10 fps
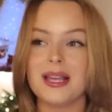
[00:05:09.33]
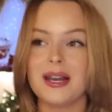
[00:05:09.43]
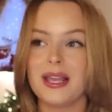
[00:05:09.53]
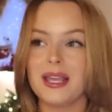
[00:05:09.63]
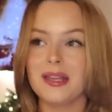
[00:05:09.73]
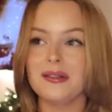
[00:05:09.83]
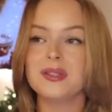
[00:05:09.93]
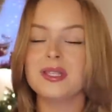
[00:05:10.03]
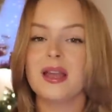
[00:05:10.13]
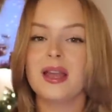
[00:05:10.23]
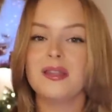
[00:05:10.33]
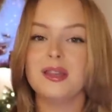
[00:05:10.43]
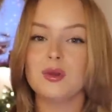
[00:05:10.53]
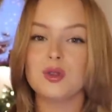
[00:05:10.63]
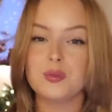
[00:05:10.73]
and it gives
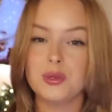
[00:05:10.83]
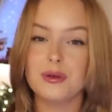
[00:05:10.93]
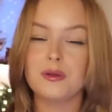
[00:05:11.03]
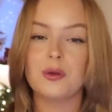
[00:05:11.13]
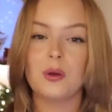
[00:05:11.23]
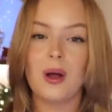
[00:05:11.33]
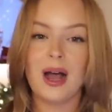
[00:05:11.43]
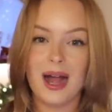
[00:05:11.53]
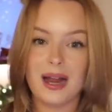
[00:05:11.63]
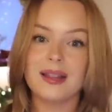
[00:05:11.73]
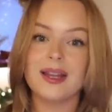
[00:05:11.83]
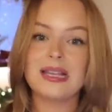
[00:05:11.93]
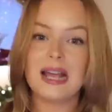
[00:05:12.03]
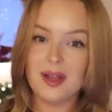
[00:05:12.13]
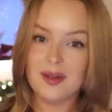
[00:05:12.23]
the most beautiful
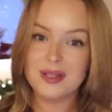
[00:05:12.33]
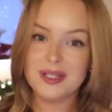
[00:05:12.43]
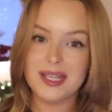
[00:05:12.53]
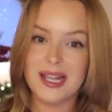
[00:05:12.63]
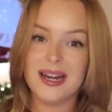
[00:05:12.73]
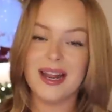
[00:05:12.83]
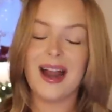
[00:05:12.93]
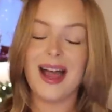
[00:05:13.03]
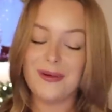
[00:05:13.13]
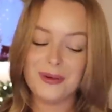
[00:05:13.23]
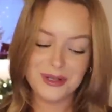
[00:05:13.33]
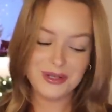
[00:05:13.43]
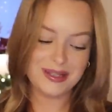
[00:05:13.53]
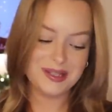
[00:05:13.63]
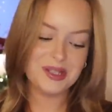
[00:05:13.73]
highlights I've ever seen, and I want to
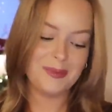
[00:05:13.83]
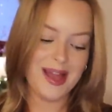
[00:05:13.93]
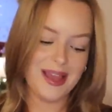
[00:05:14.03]
try this so bad.